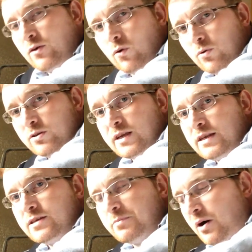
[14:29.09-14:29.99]
all the
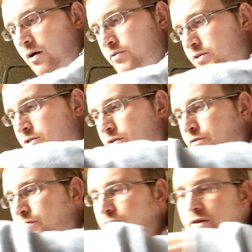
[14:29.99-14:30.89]
sensor bar and
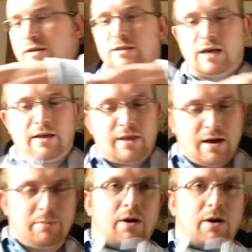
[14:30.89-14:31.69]
stuff is down there.